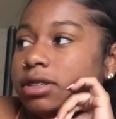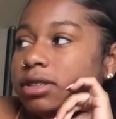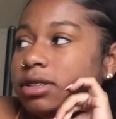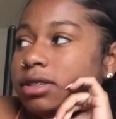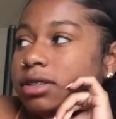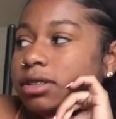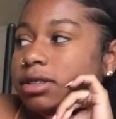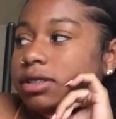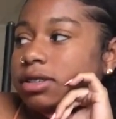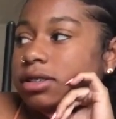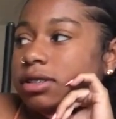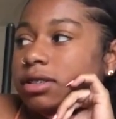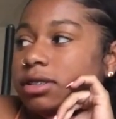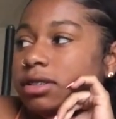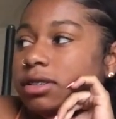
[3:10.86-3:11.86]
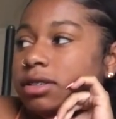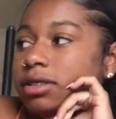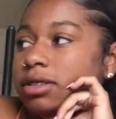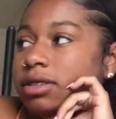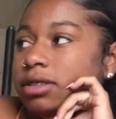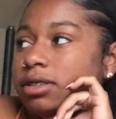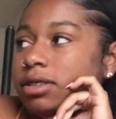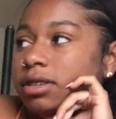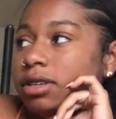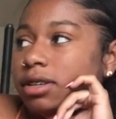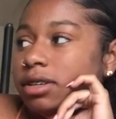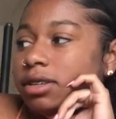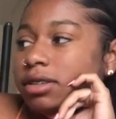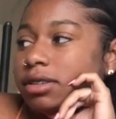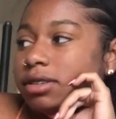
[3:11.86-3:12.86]

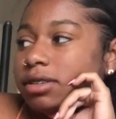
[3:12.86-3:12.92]
The person shown says nothing.